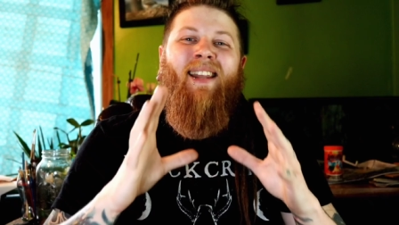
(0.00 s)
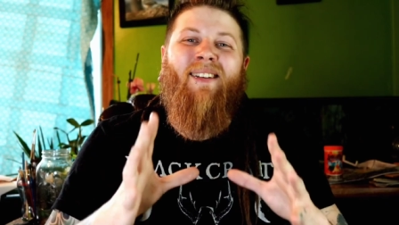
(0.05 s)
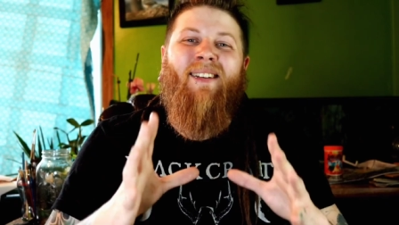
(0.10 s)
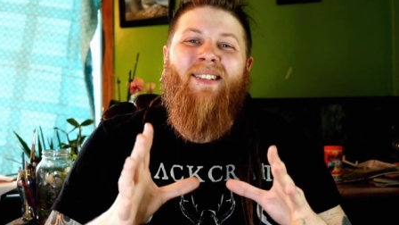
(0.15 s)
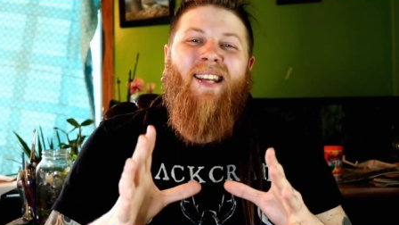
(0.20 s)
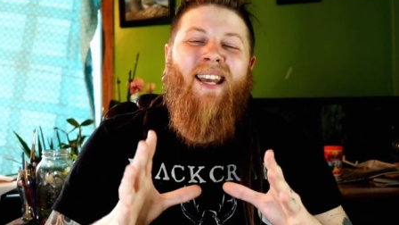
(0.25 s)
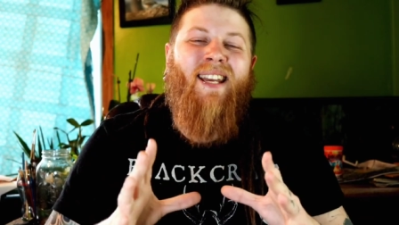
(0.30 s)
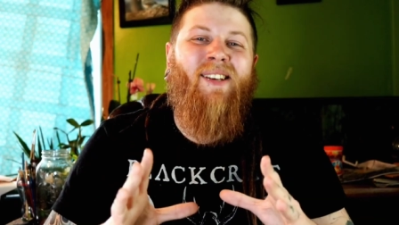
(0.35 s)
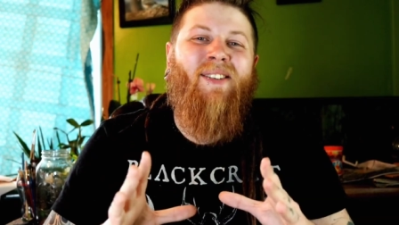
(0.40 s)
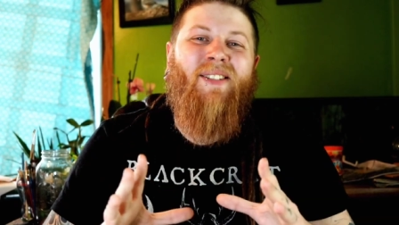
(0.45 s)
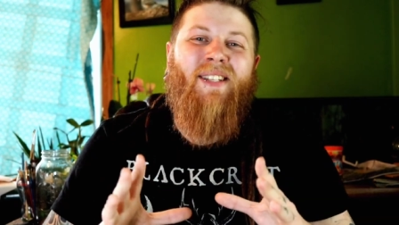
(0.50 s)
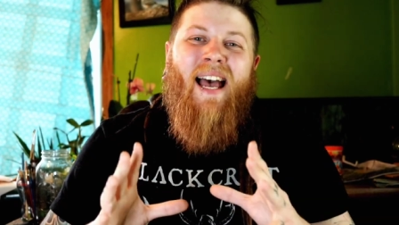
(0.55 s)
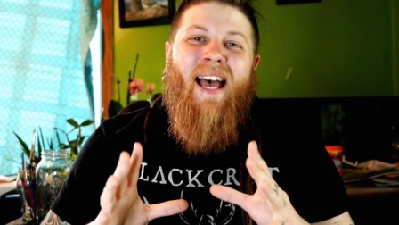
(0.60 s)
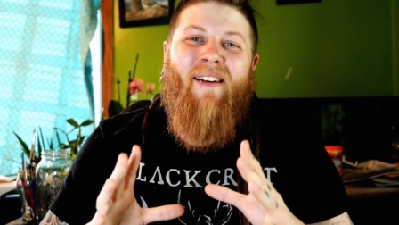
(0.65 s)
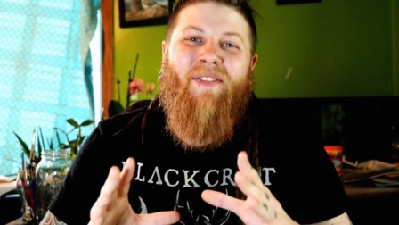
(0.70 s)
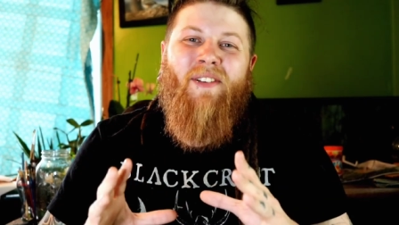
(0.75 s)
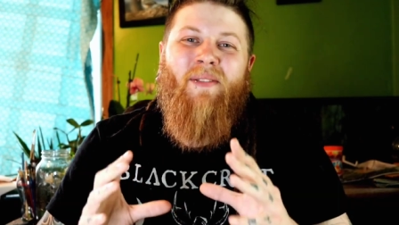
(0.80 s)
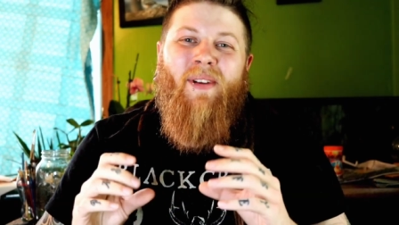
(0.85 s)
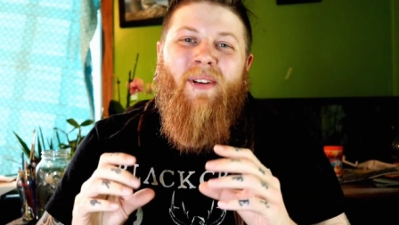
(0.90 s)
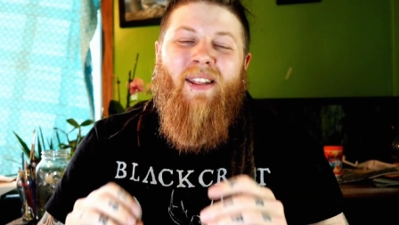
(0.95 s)
Tegus
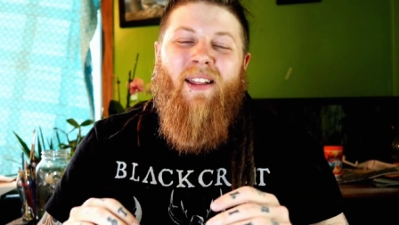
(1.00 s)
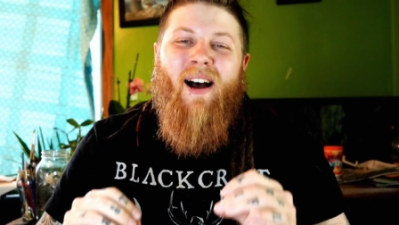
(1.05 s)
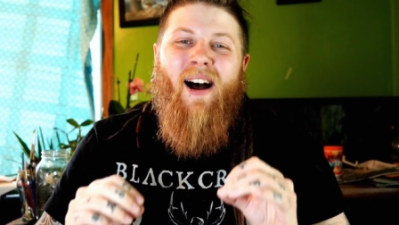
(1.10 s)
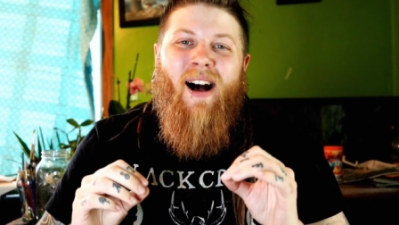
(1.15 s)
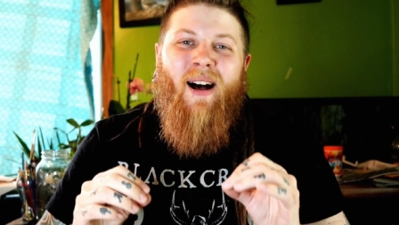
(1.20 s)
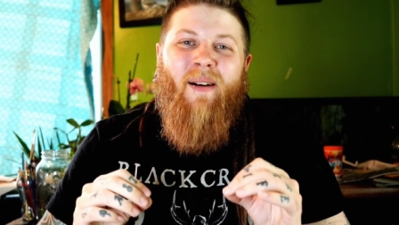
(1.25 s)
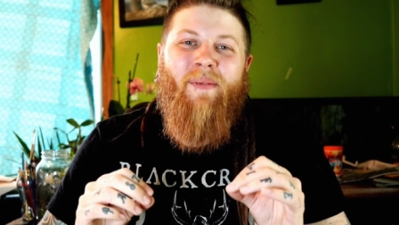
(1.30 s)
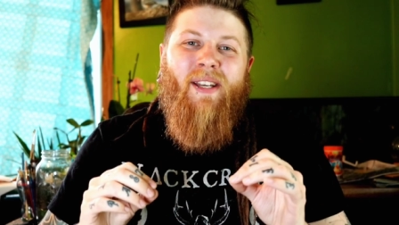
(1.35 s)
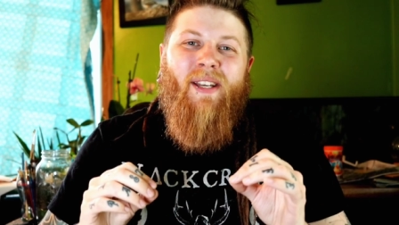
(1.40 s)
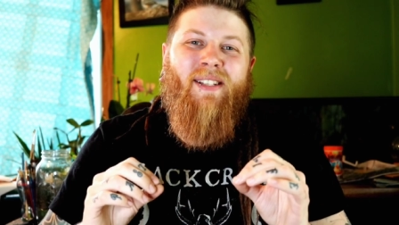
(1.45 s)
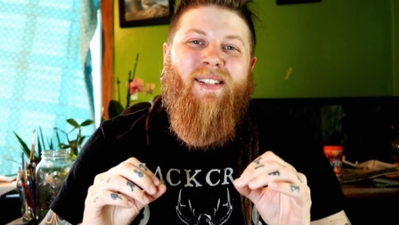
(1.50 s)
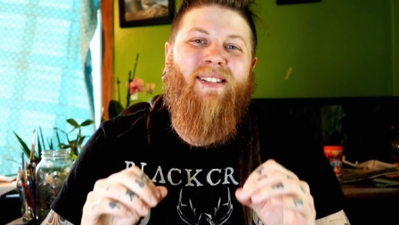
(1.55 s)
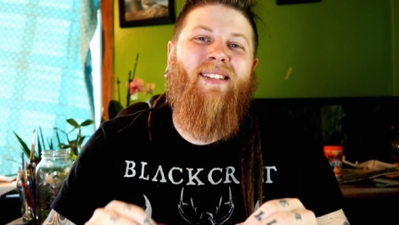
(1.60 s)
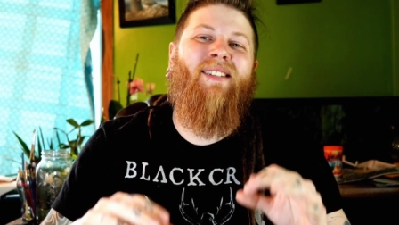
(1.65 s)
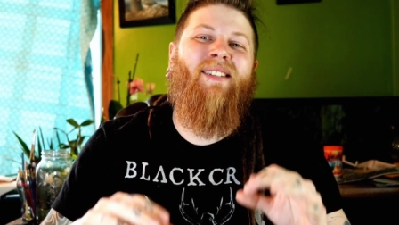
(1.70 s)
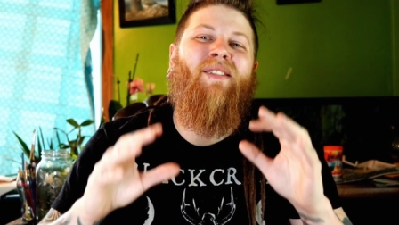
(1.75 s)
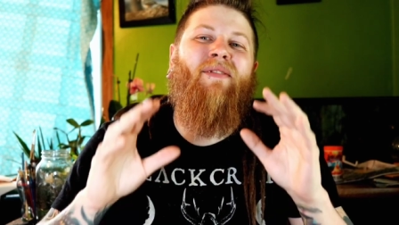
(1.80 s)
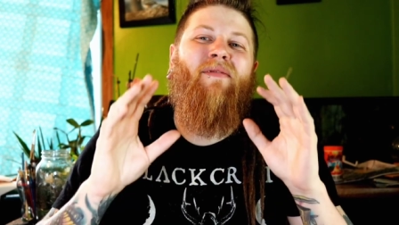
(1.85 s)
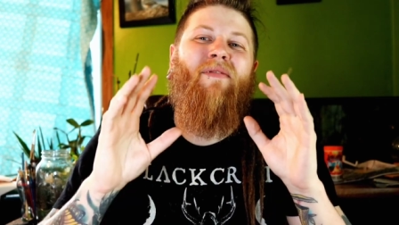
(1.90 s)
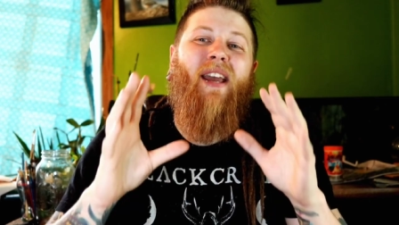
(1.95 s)
have to be the
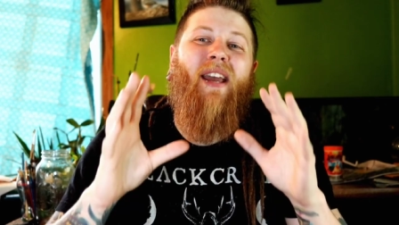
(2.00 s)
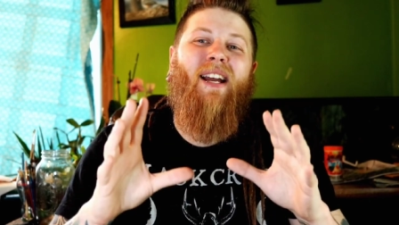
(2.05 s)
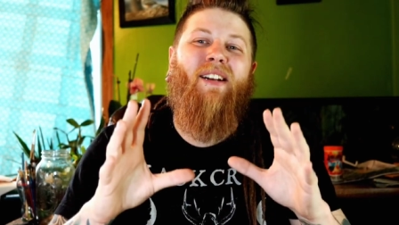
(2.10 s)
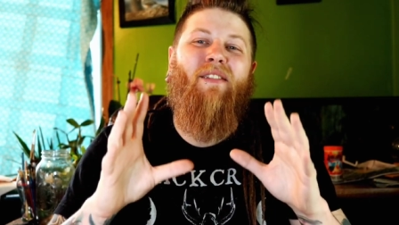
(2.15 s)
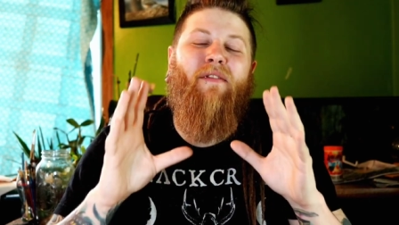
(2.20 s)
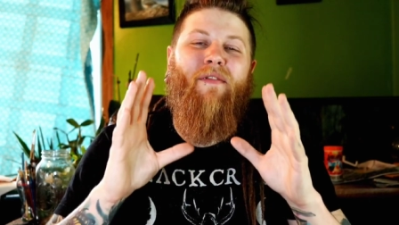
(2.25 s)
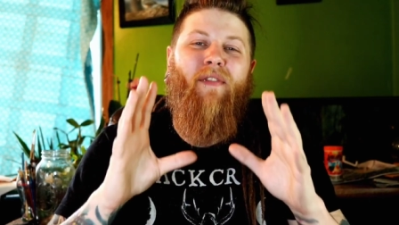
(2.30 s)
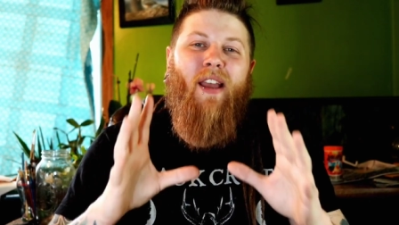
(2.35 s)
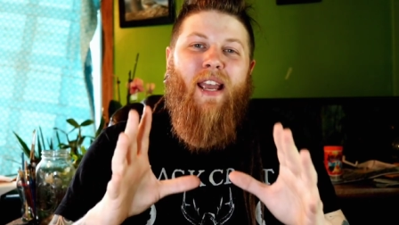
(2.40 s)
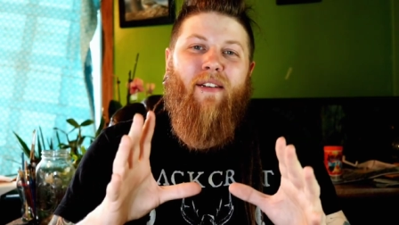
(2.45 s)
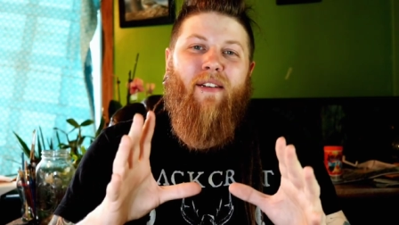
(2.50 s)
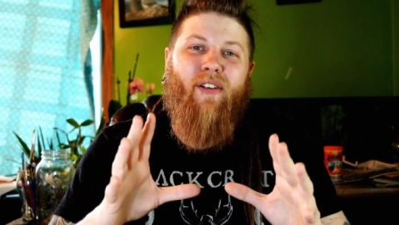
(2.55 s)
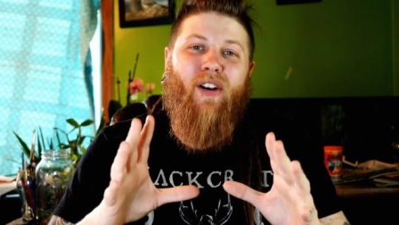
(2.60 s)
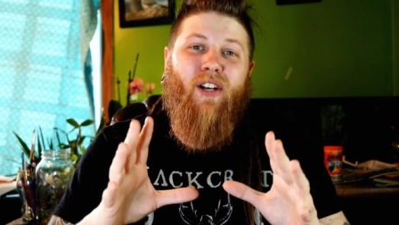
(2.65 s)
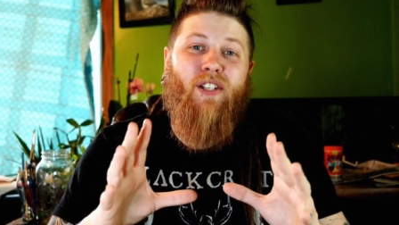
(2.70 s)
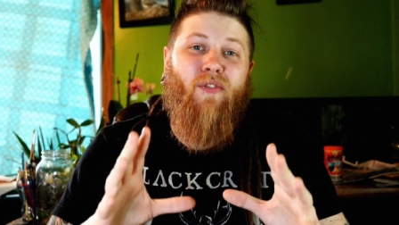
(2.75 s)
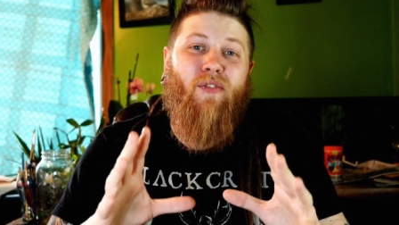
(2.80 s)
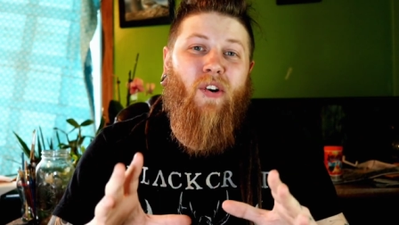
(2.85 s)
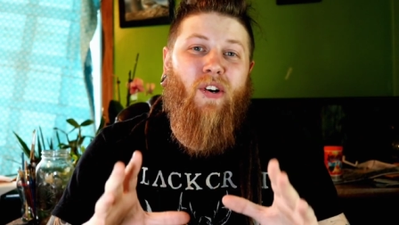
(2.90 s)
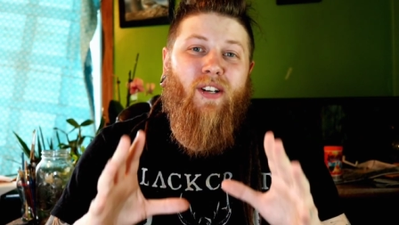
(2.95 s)
hobbyist's fan favorite
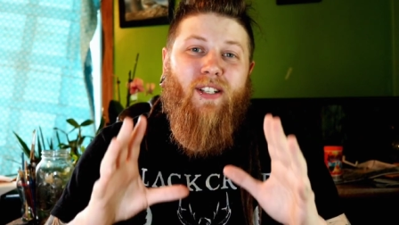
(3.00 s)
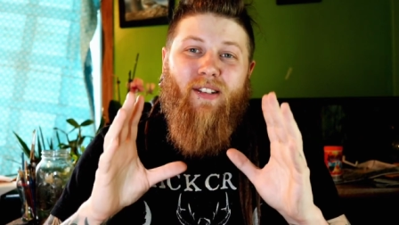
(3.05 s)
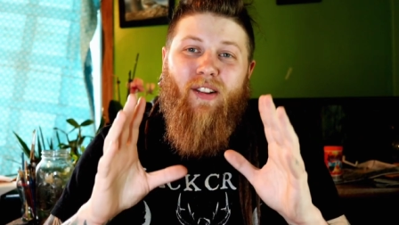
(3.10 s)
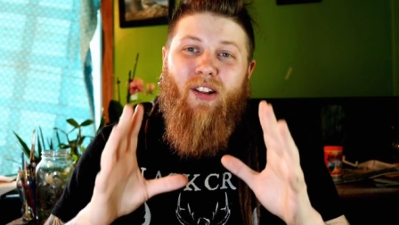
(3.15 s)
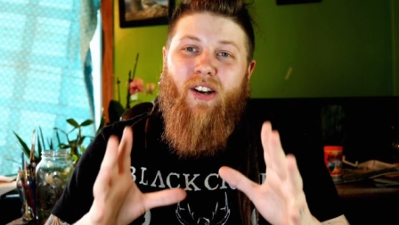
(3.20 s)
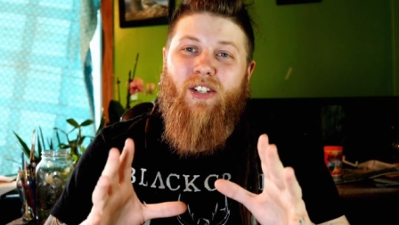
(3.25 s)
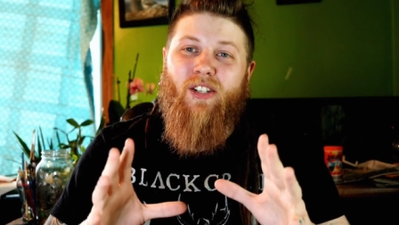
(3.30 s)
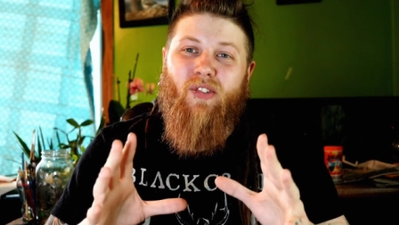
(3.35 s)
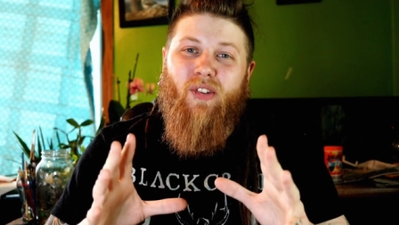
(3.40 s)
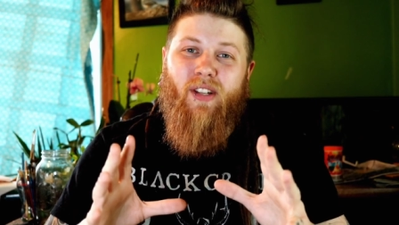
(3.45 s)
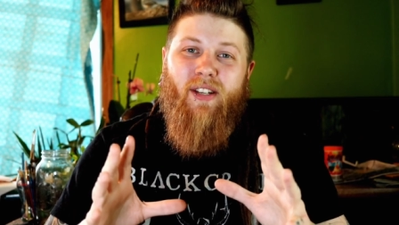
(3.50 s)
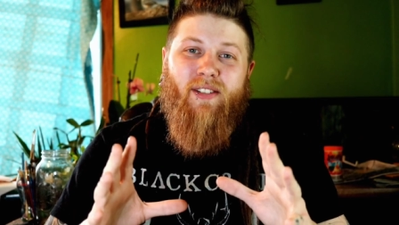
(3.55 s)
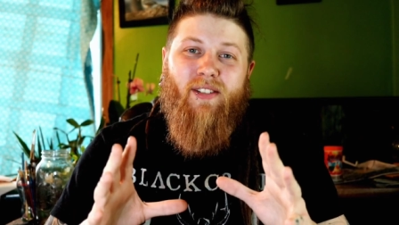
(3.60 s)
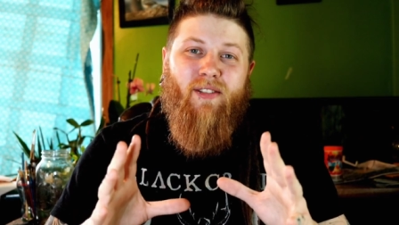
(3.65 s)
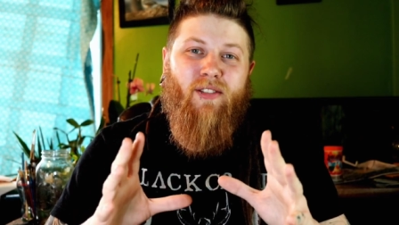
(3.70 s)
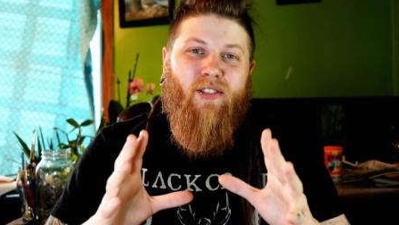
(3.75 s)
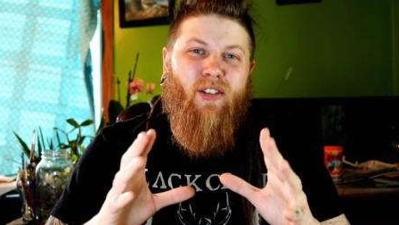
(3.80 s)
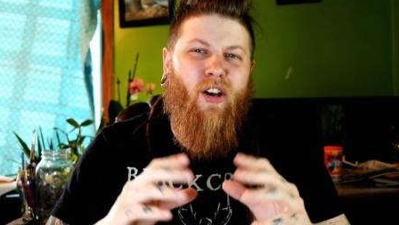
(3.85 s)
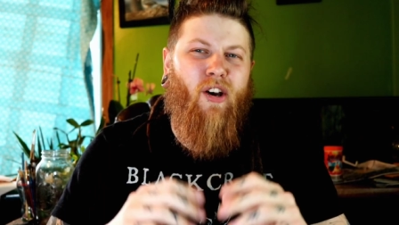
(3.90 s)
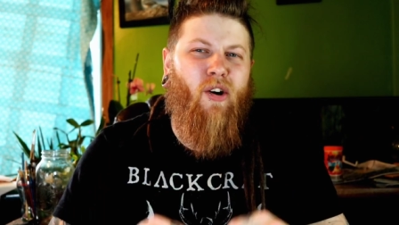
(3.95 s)
as far as large
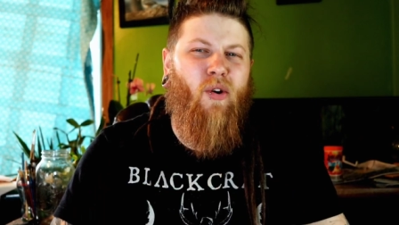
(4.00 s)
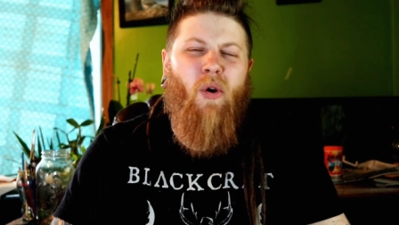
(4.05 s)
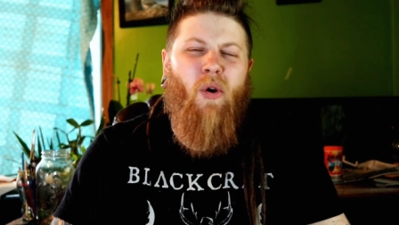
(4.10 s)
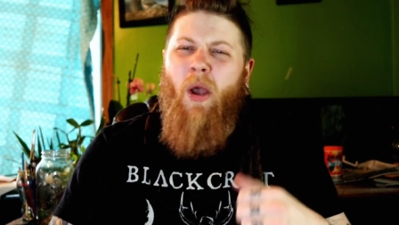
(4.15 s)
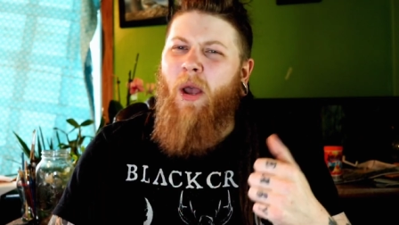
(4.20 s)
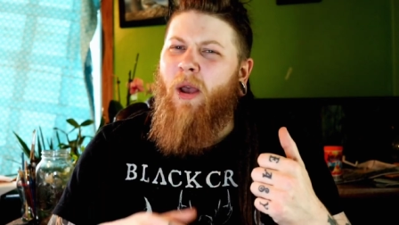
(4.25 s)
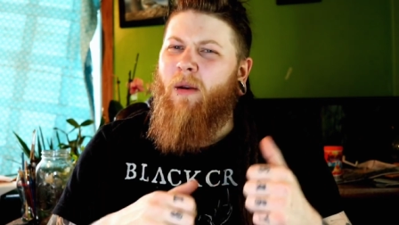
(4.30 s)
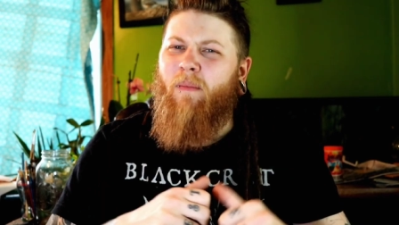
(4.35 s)
lizards go.